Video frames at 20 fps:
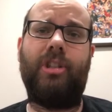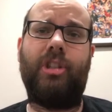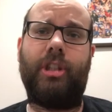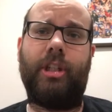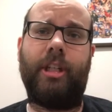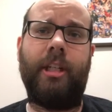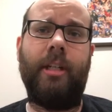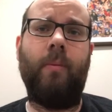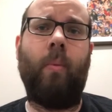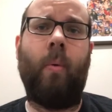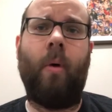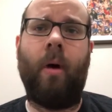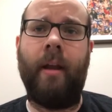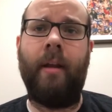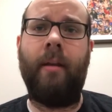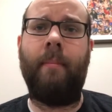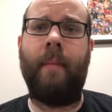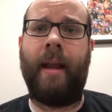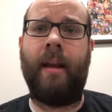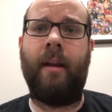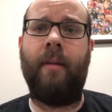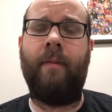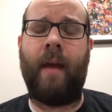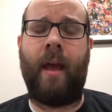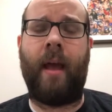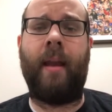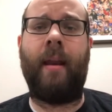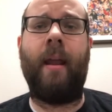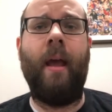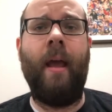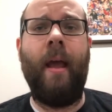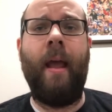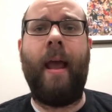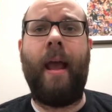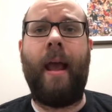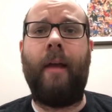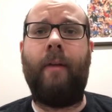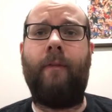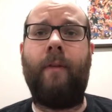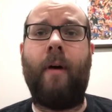G1 main event.
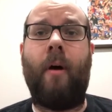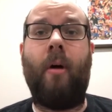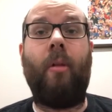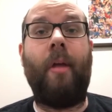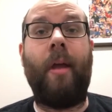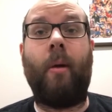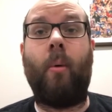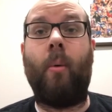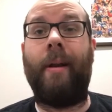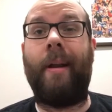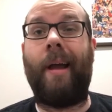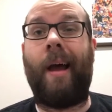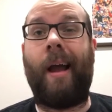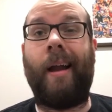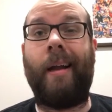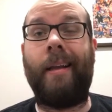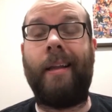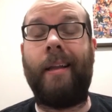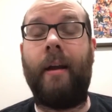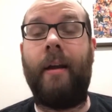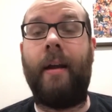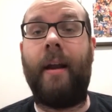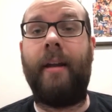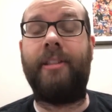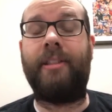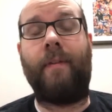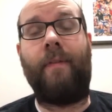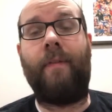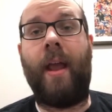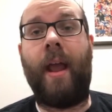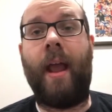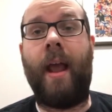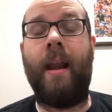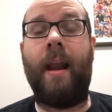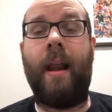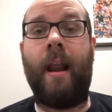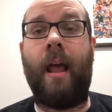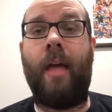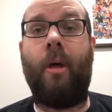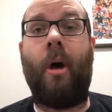It felt like what I needed as a
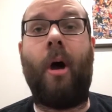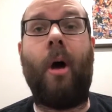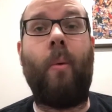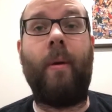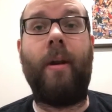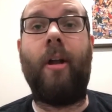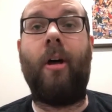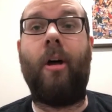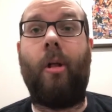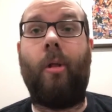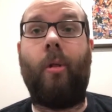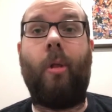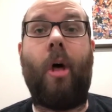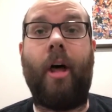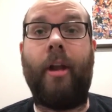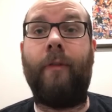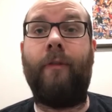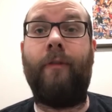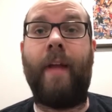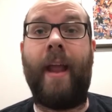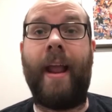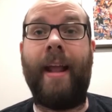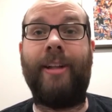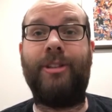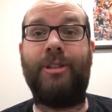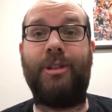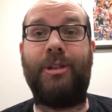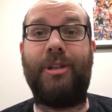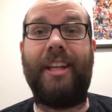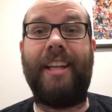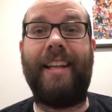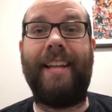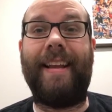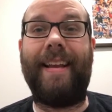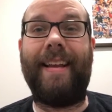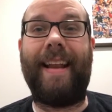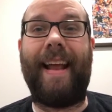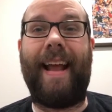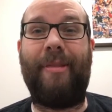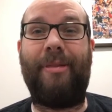fan, and I thought what a lot of fans
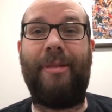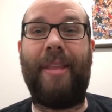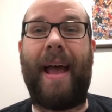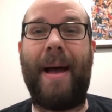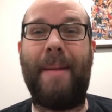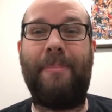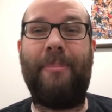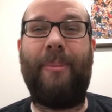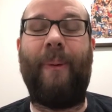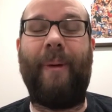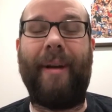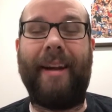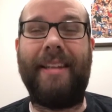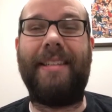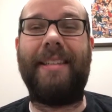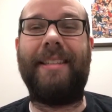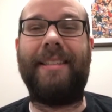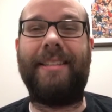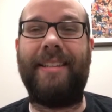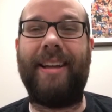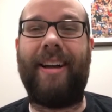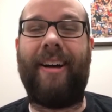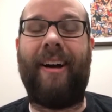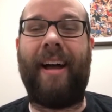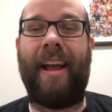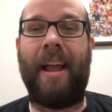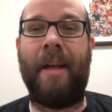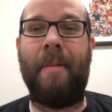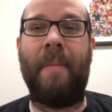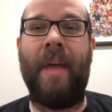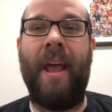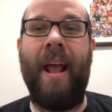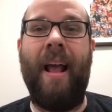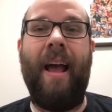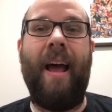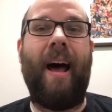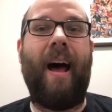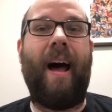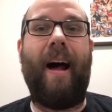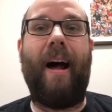needed at that point in time.
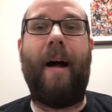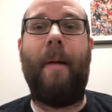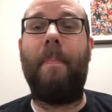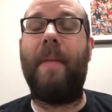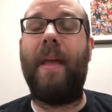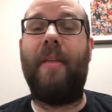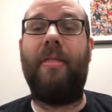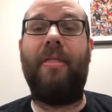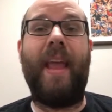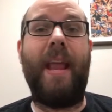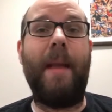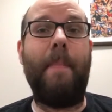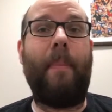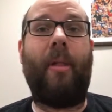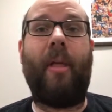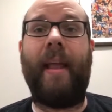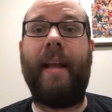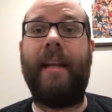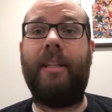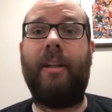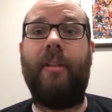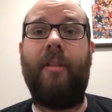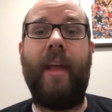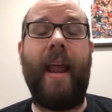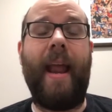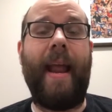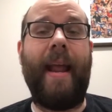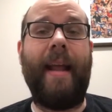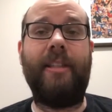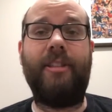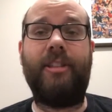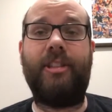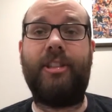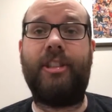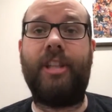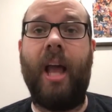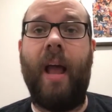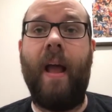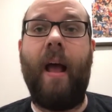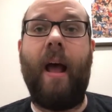They played to the
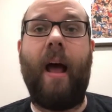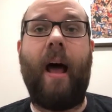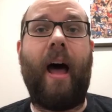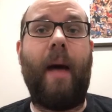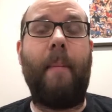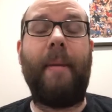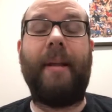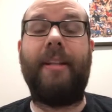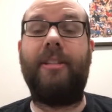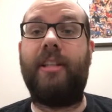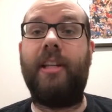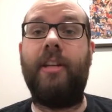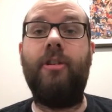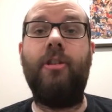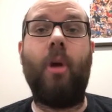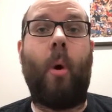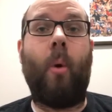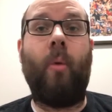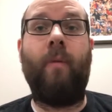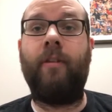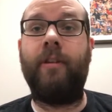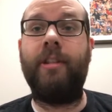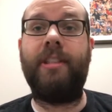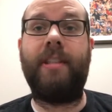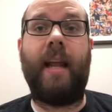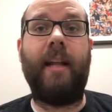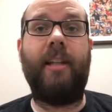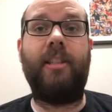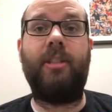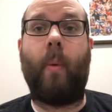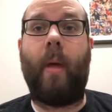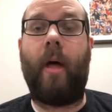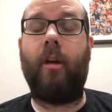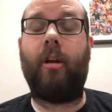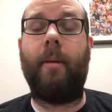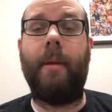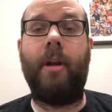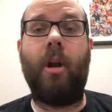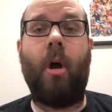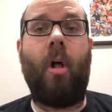hits. It didn't overstay its
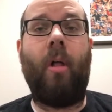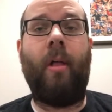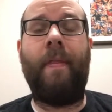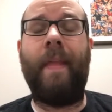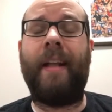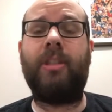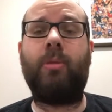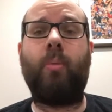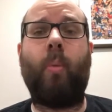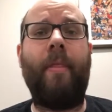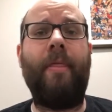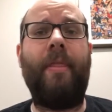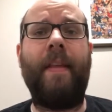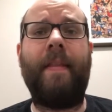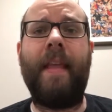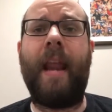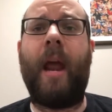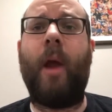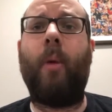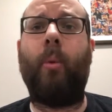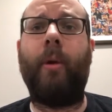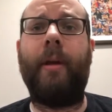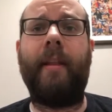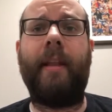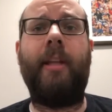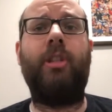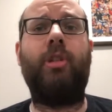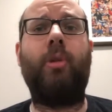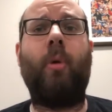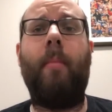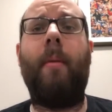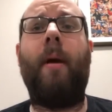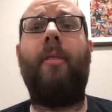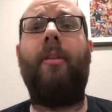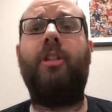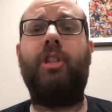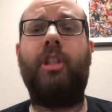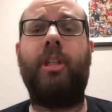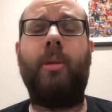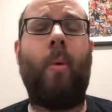welcome at all, and that's one thing that I really enjoy about
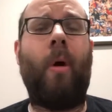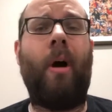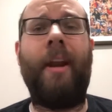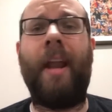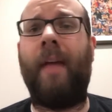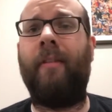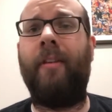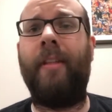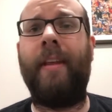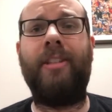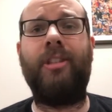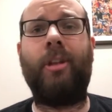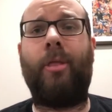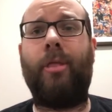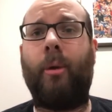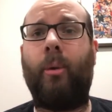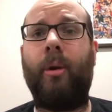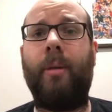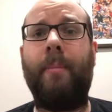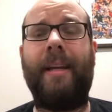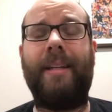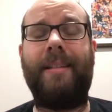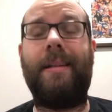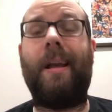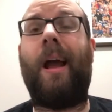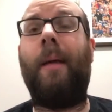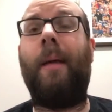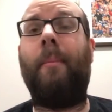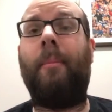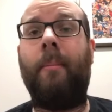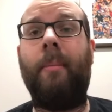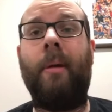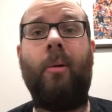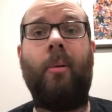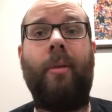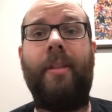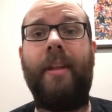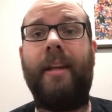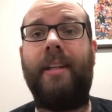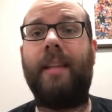the G1. Everything is a 30-minute time limit
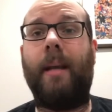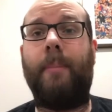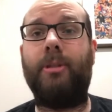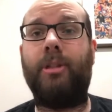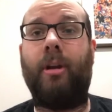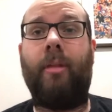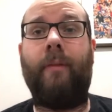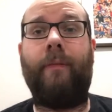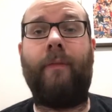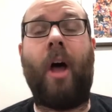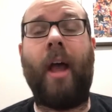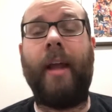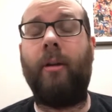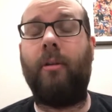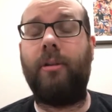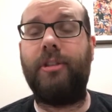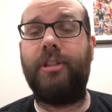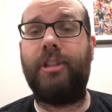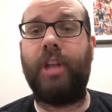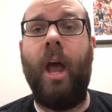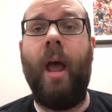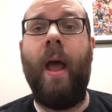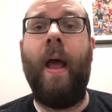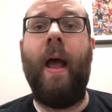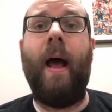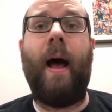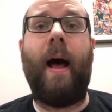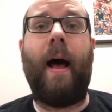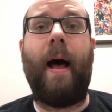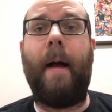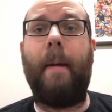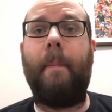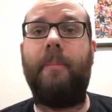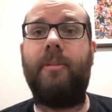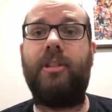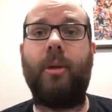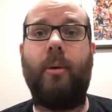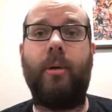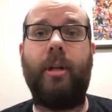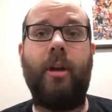with the exception of the finals.
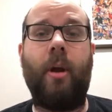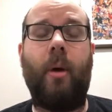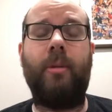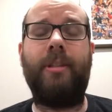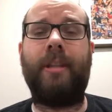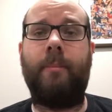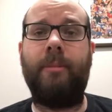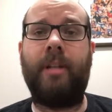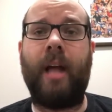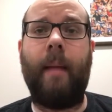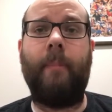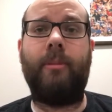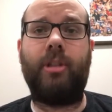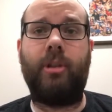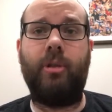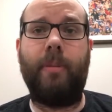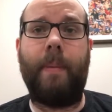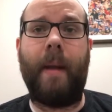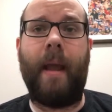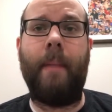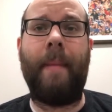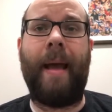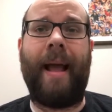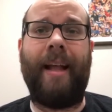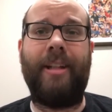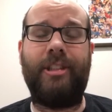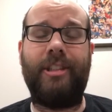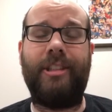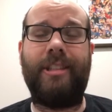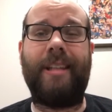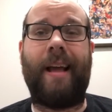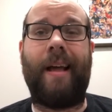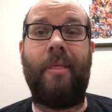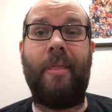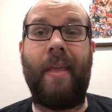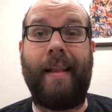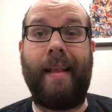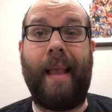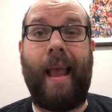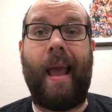Sometimes New Japan matches,
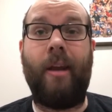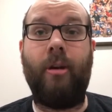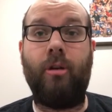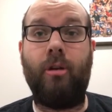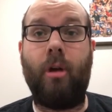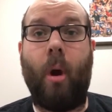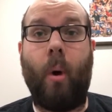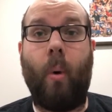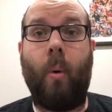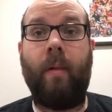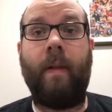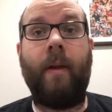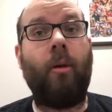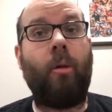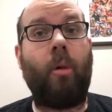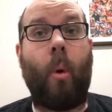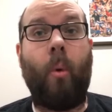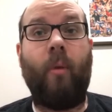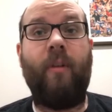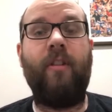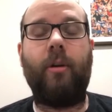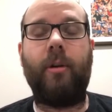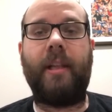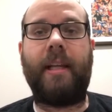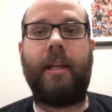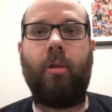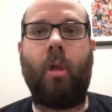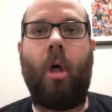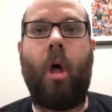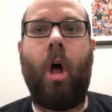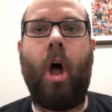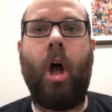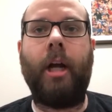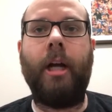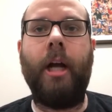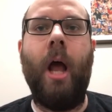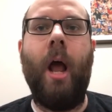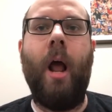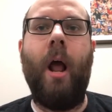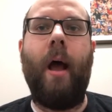they can go a little overly
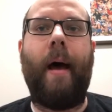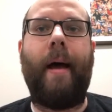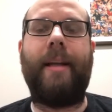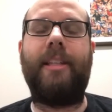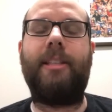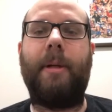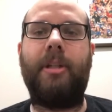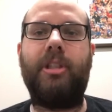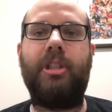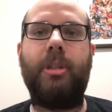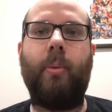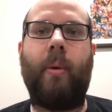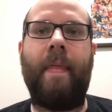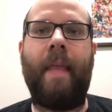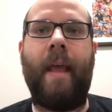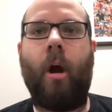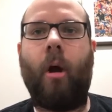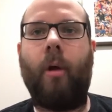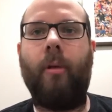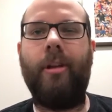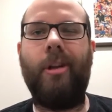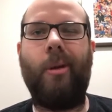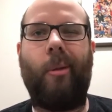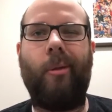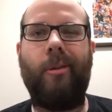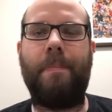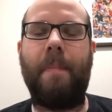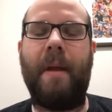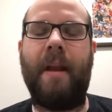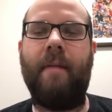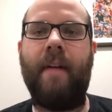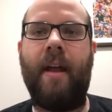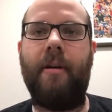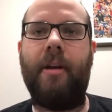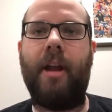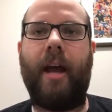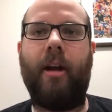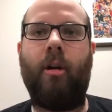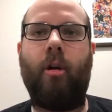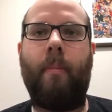long, especially when they are, those main event
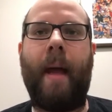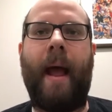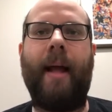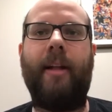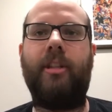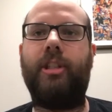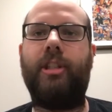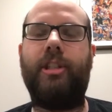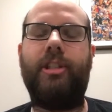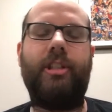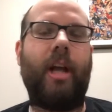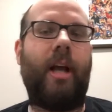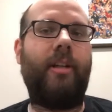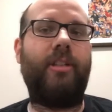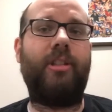title matches.